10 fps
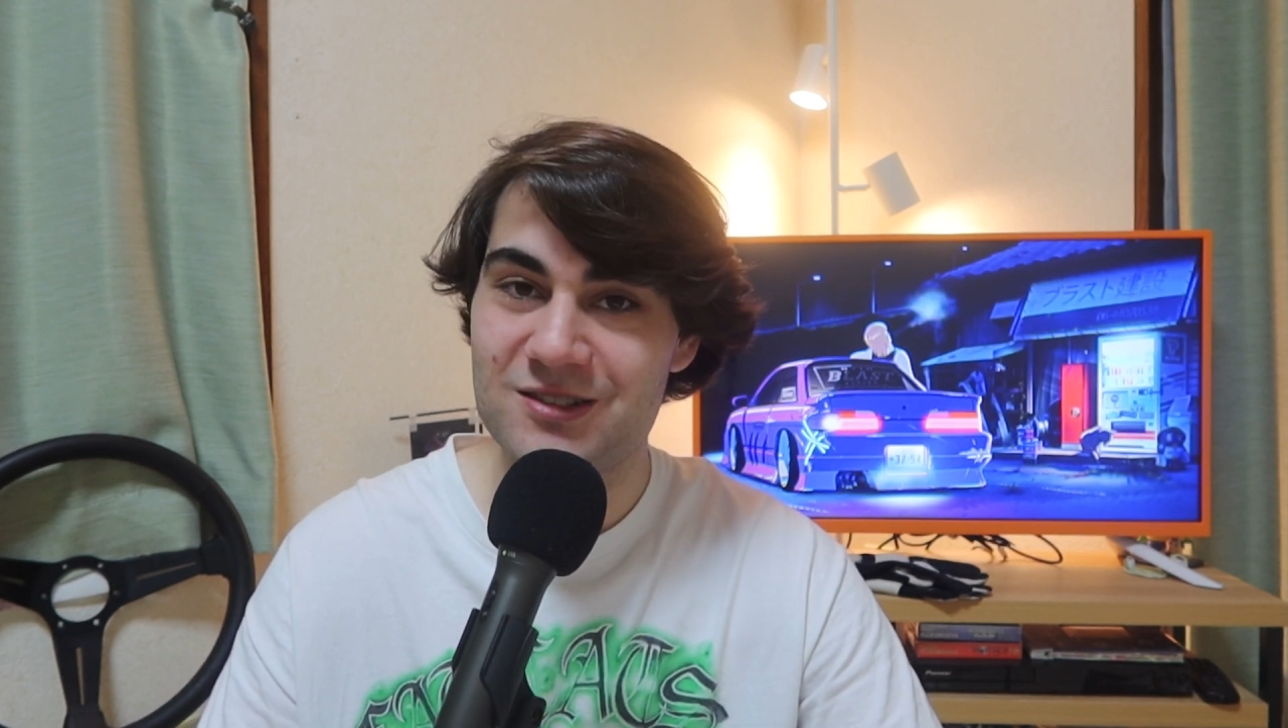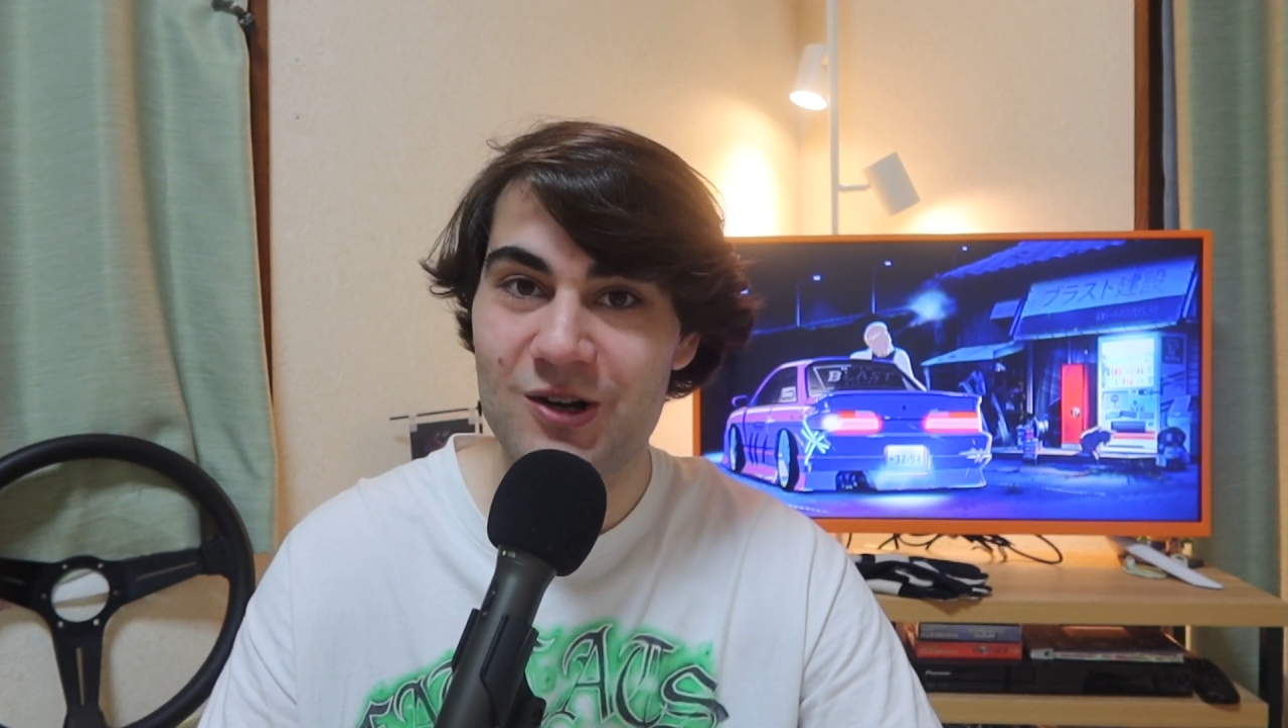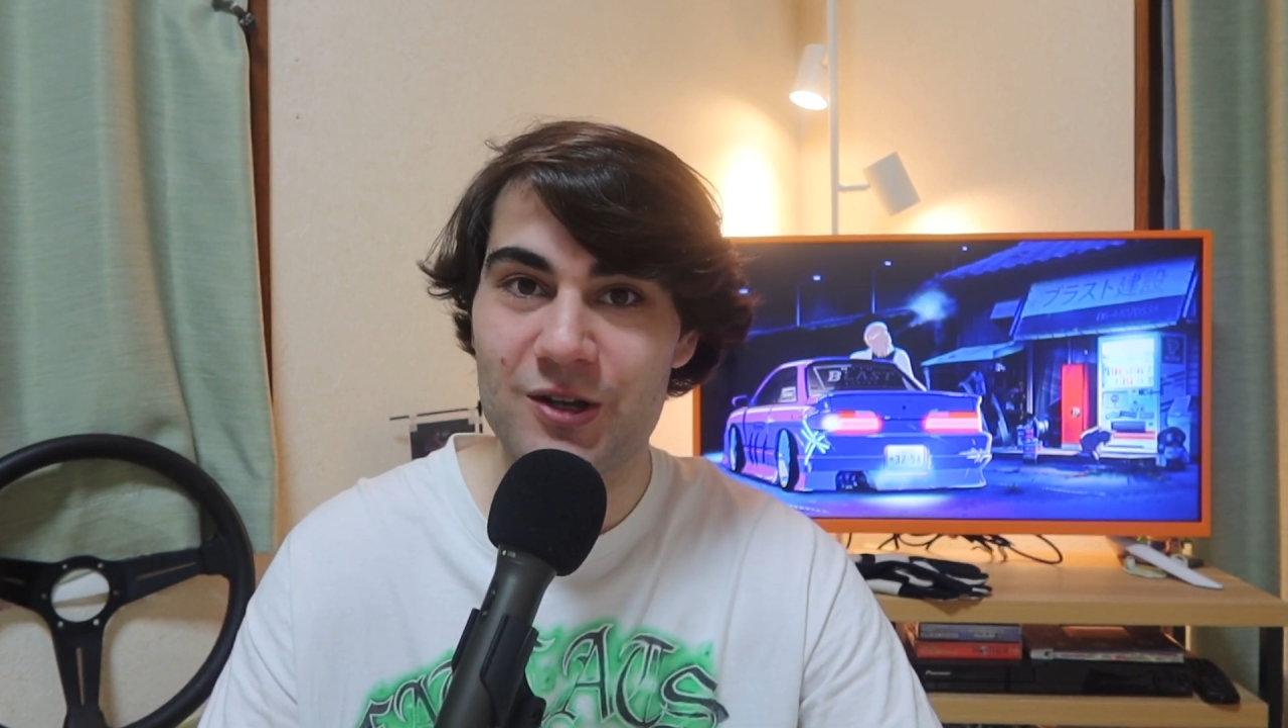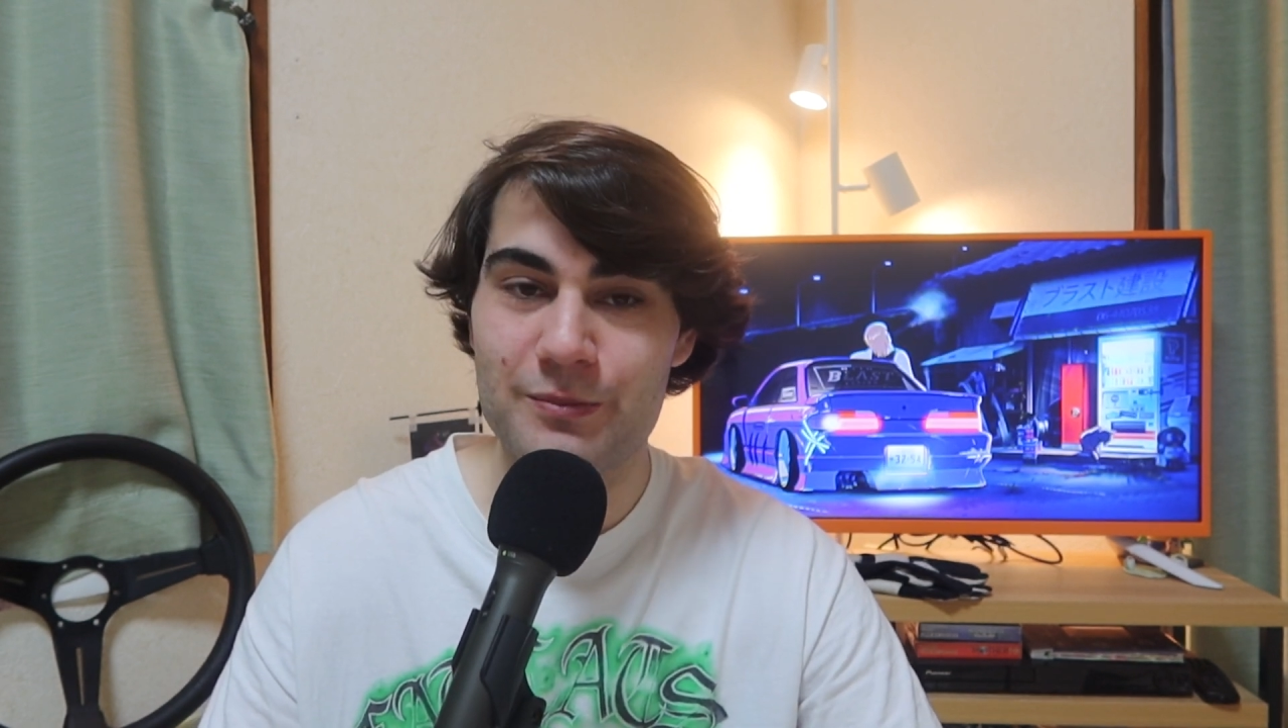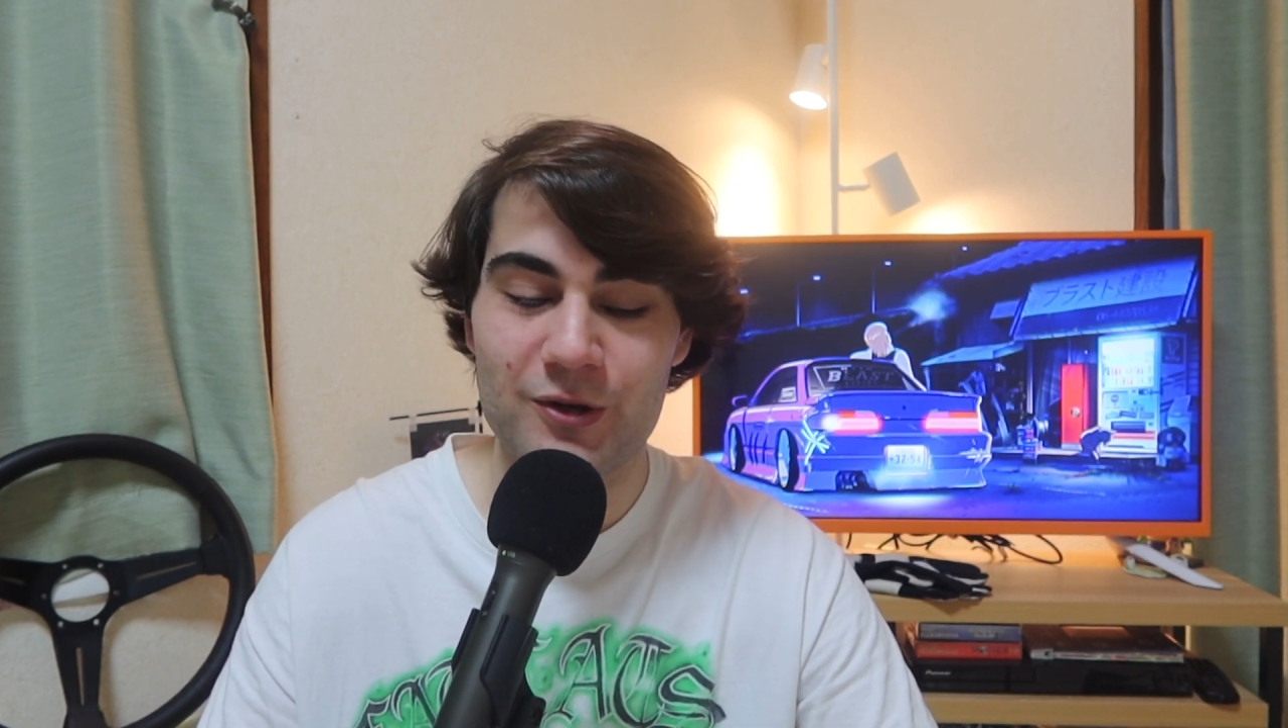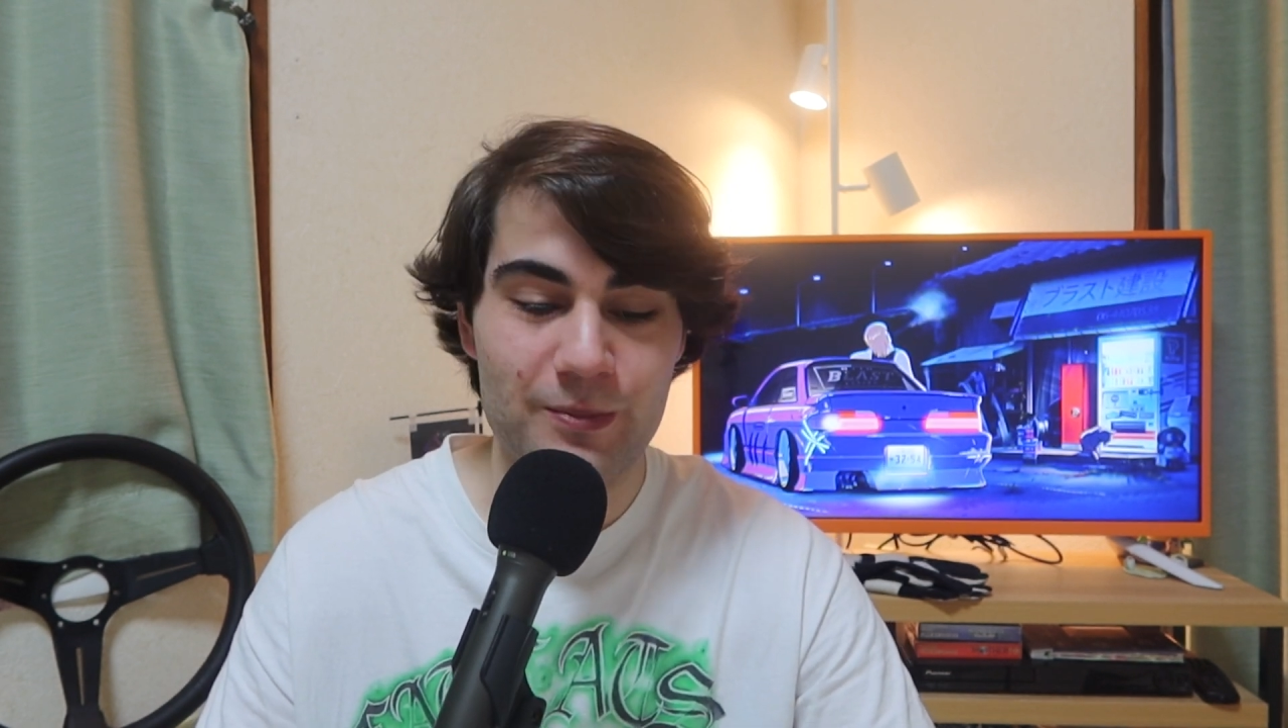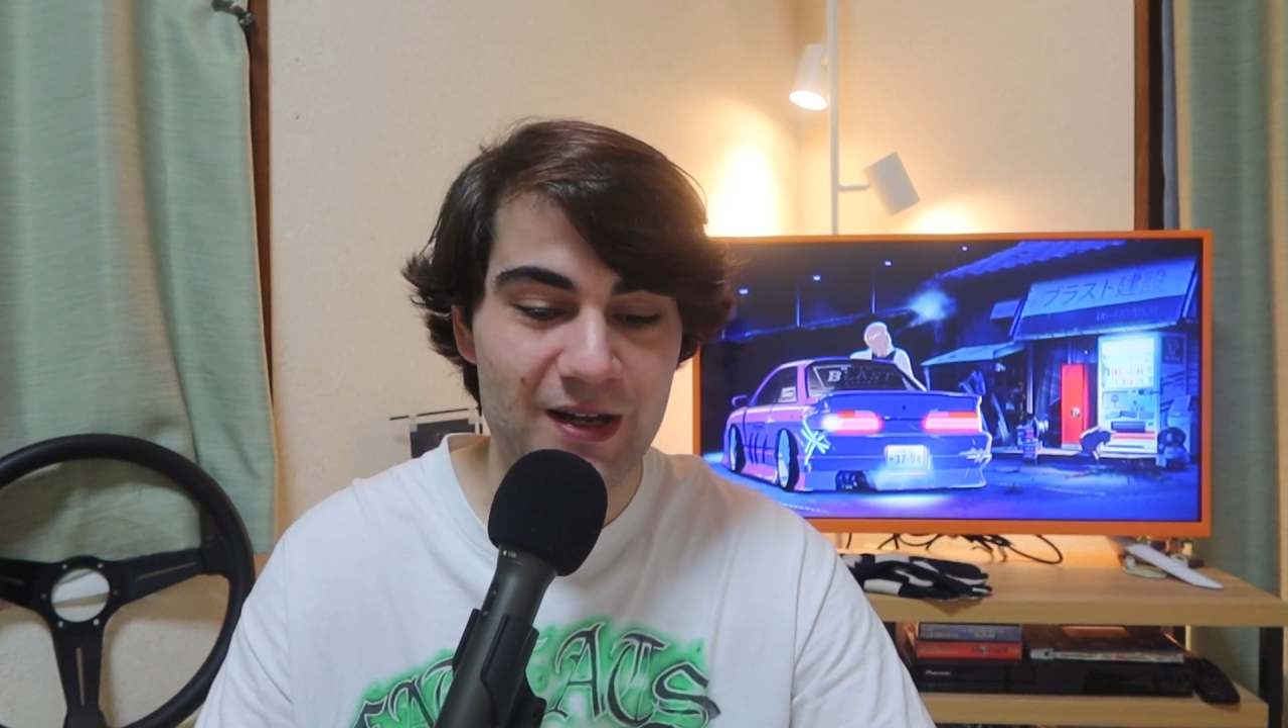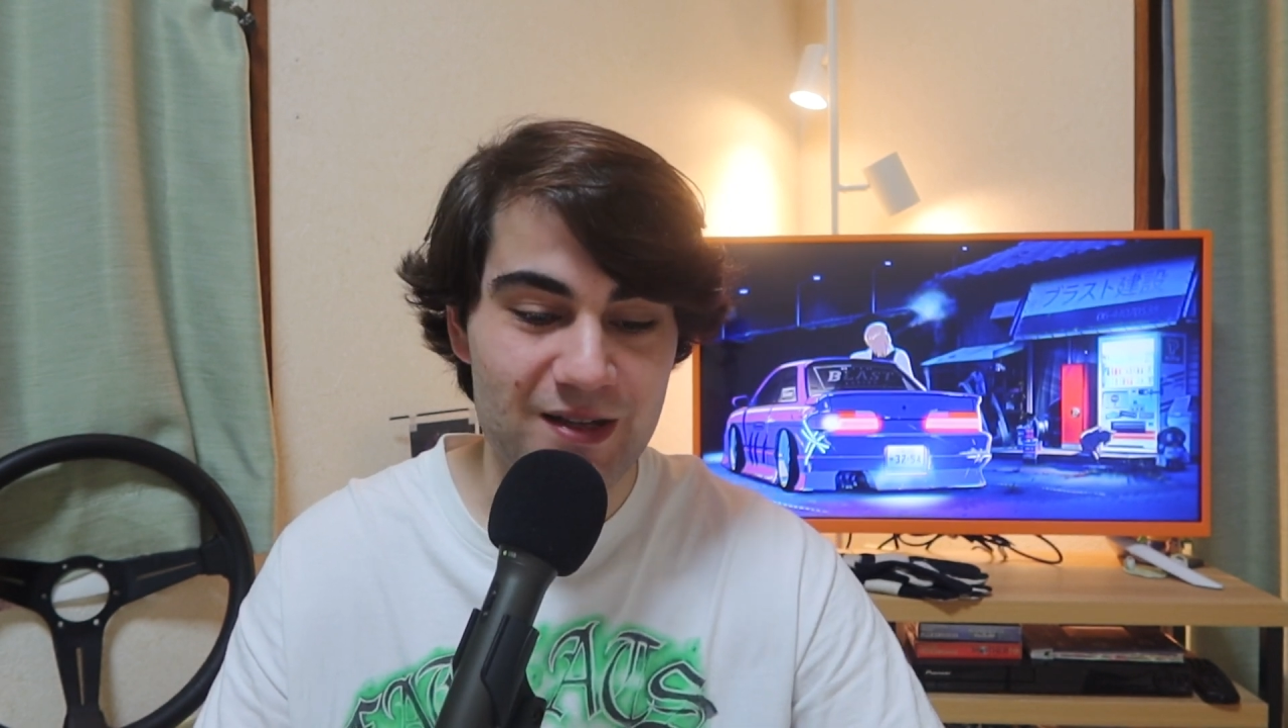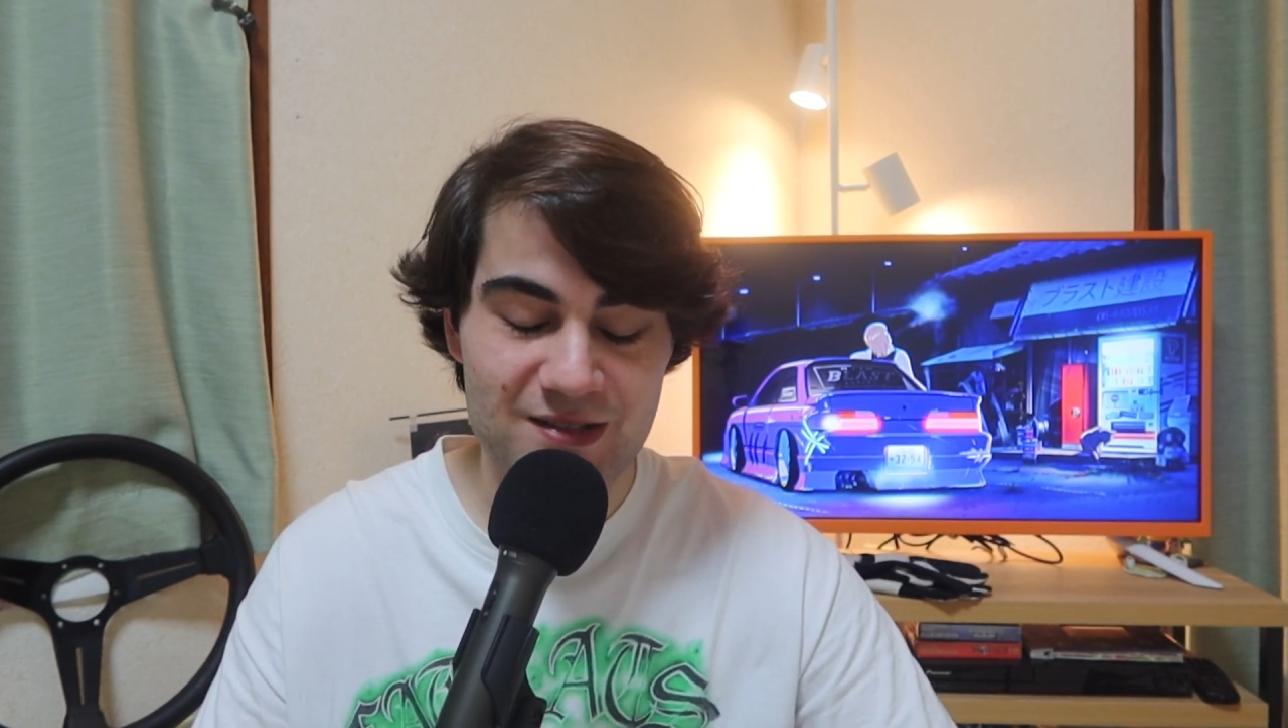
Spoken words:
solid build, man.